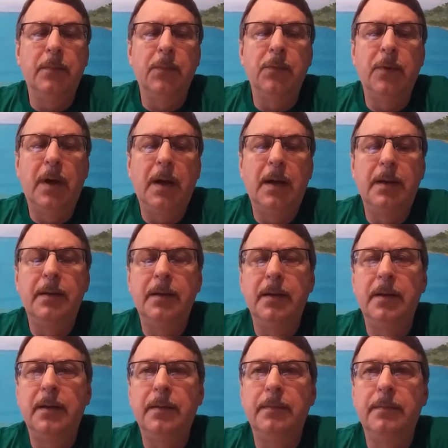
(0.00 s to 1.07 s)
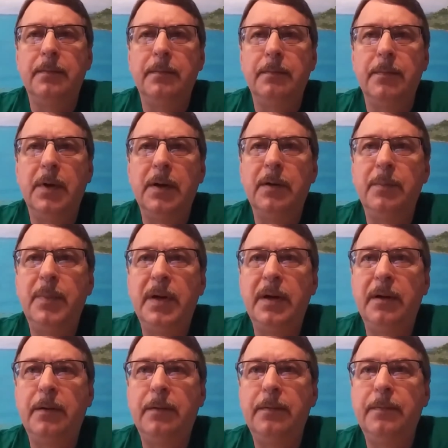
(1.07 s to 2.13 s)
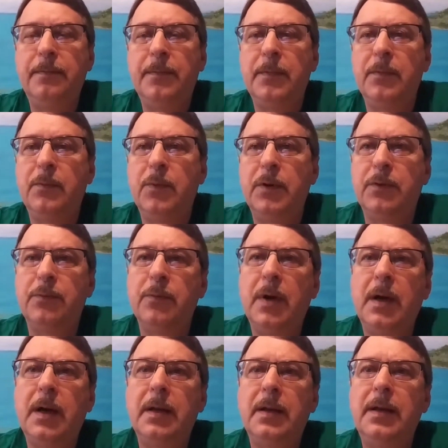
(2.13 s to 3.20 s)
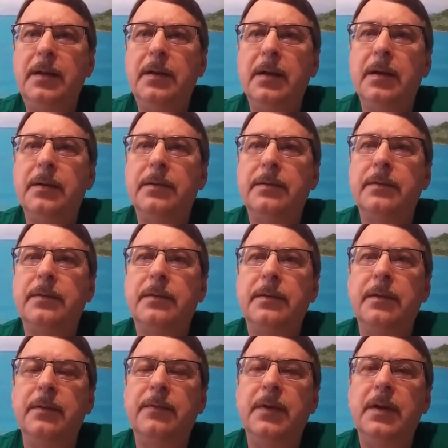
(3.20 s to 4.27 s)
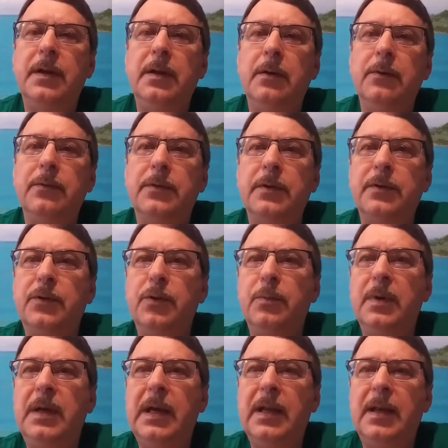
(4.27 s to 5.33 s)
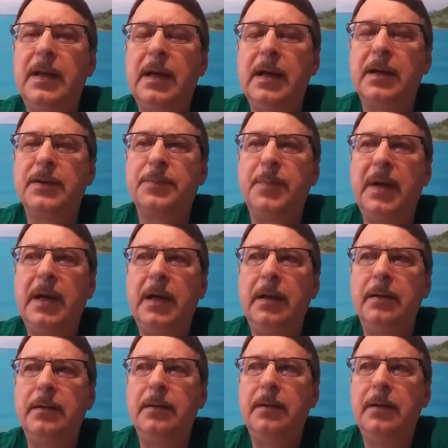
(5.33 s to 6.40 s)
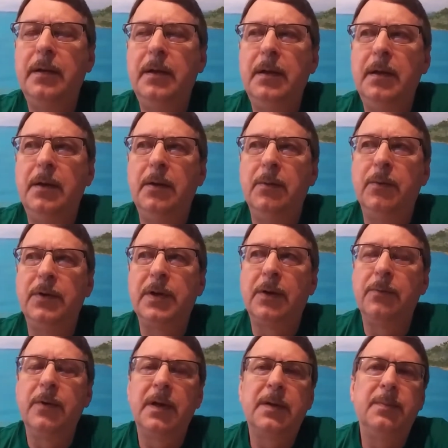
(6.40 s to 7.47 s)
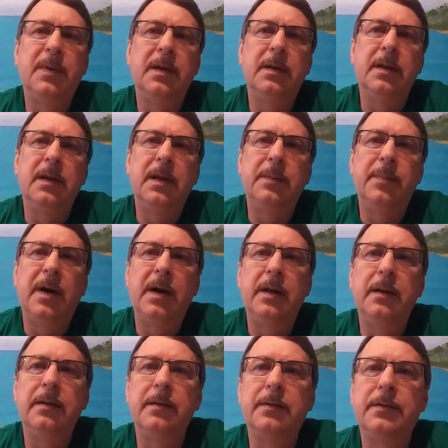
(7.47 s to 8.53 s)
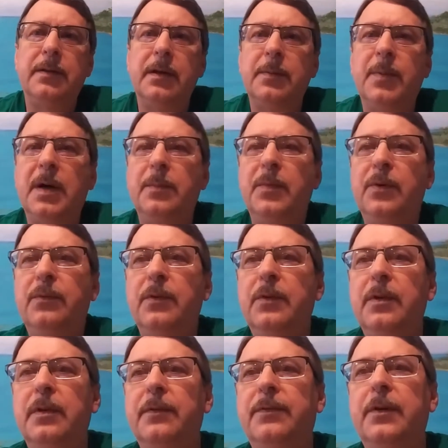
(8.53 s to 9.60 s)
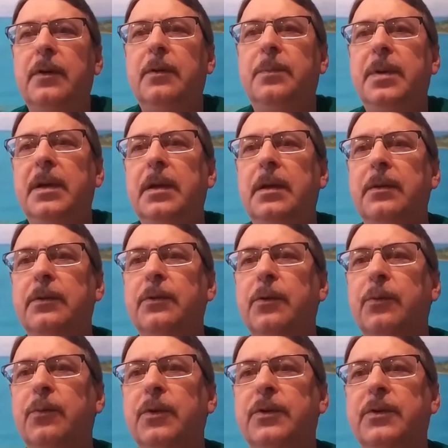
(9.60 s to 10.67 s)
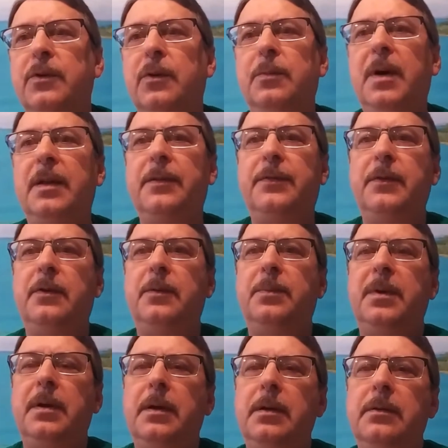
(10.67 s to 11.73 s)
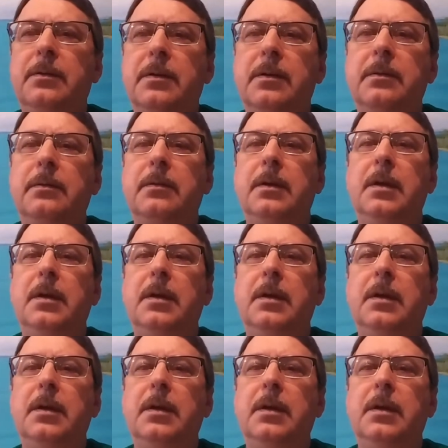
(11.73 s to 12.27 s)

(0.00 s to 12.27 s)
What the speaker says: Rod and Maribel, which Rod, he does the videos Dumaguete Expat, which I'd recommend to anybody that's thinking about moving to the Philippines or wants to know about the Philippines and